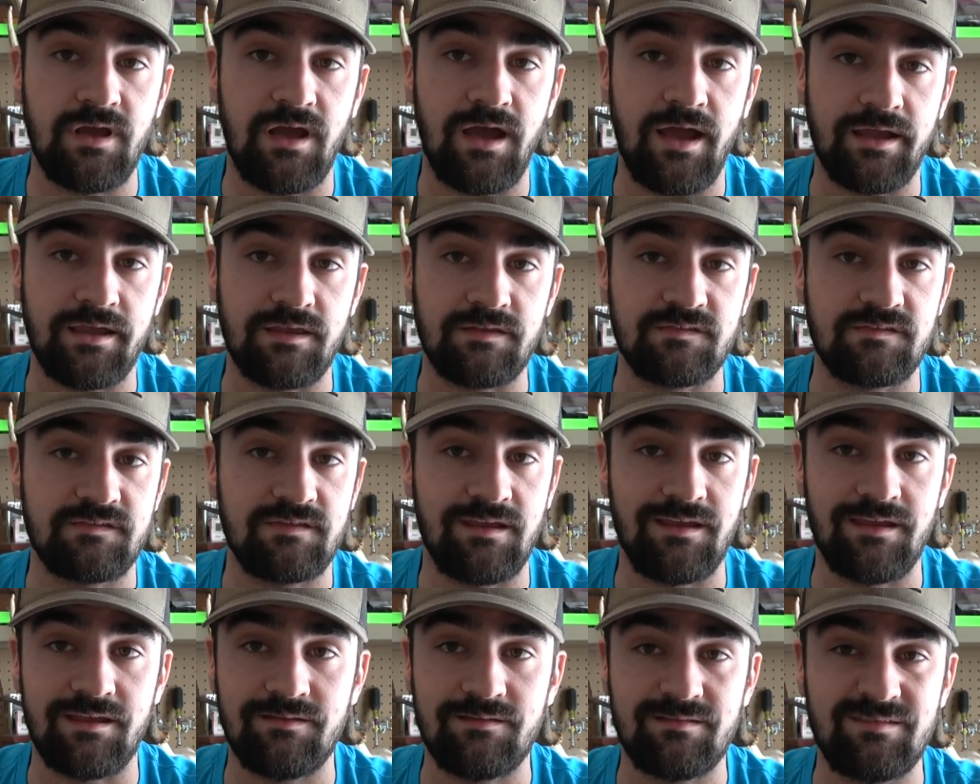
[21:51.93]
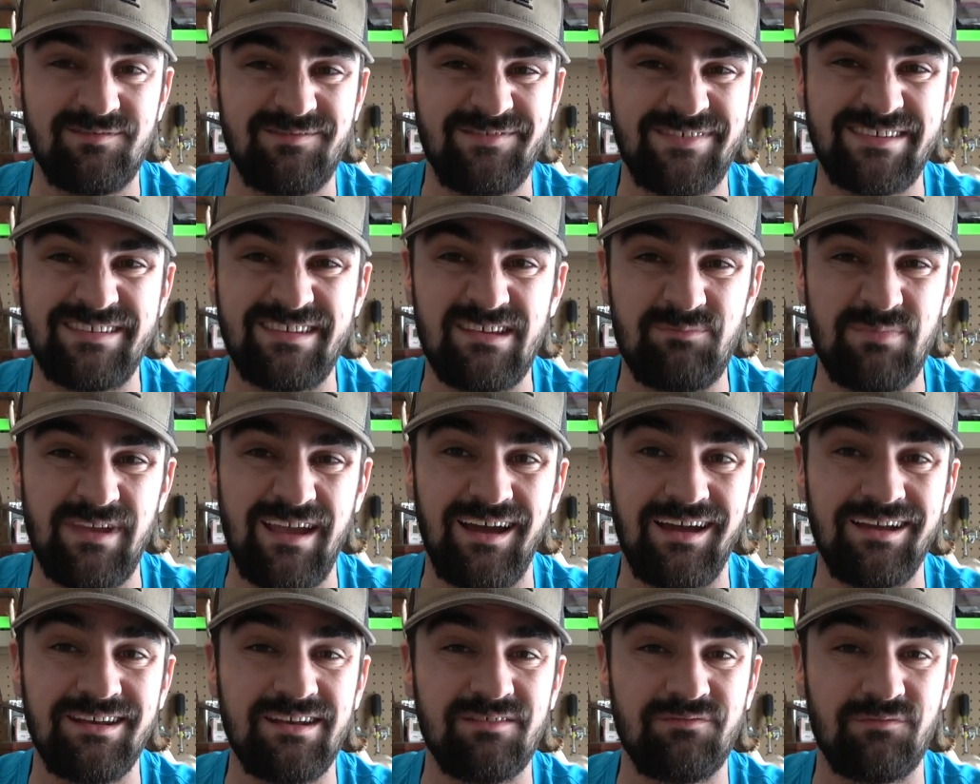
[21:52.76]
I can sit
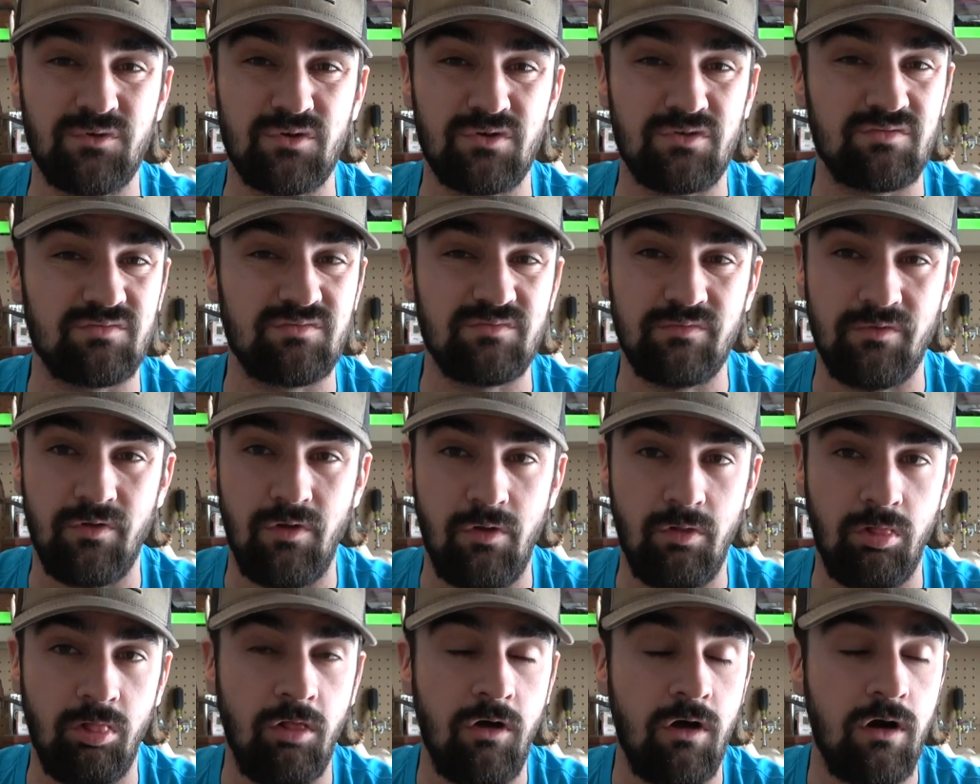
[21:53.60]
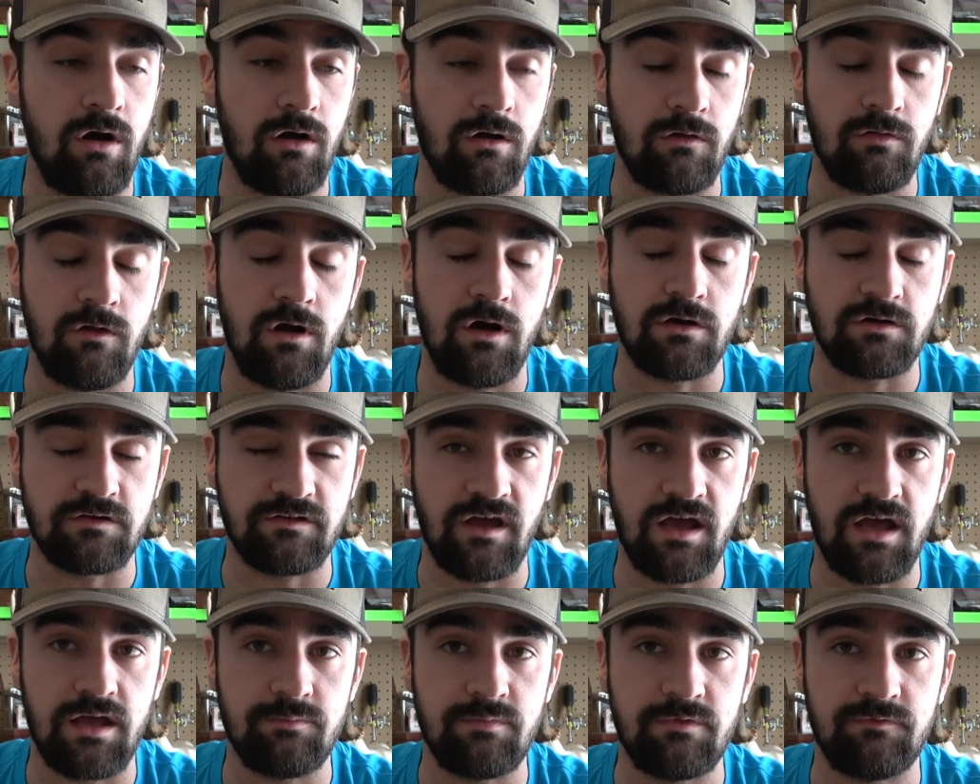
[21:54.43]
behind it for a long
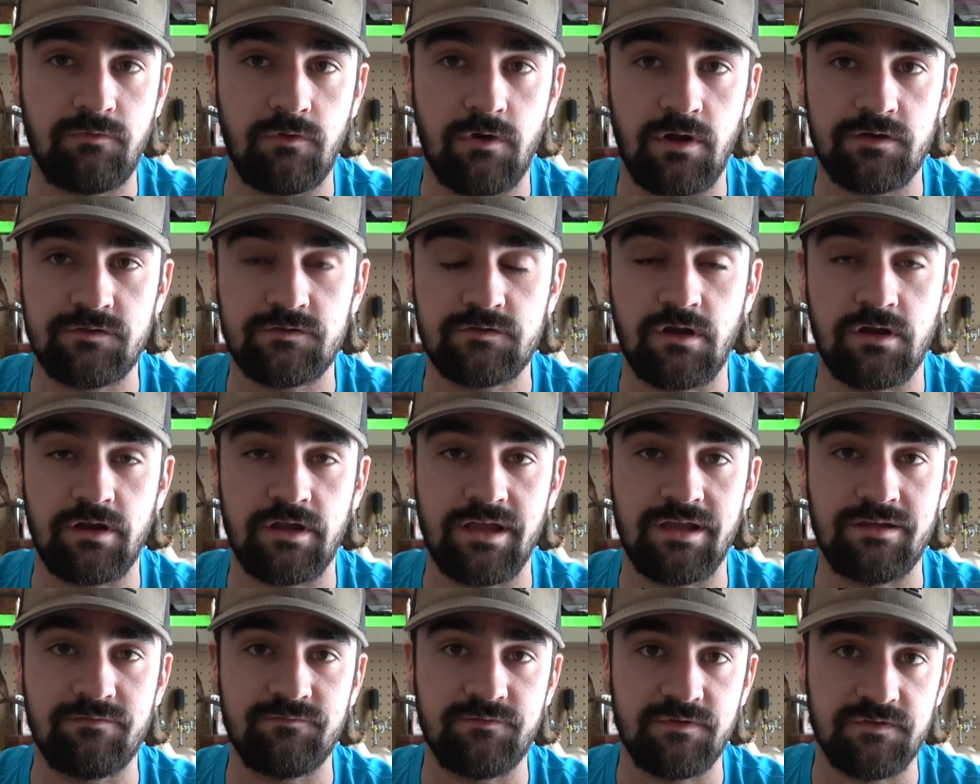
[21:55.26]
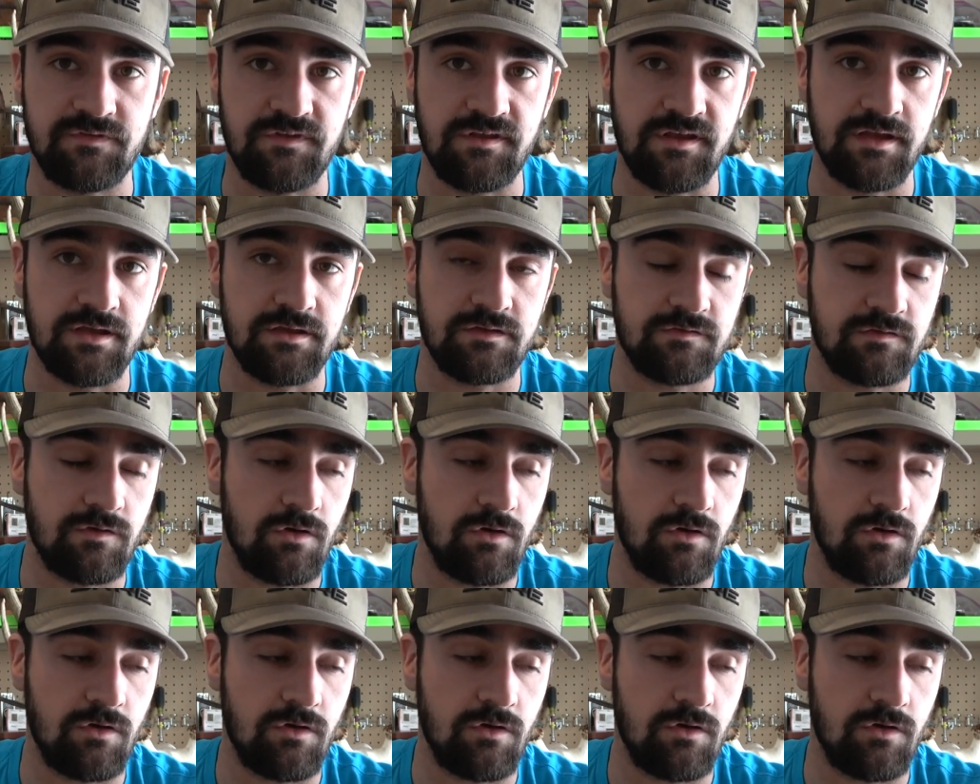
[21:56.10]
time before I start getting fatigued.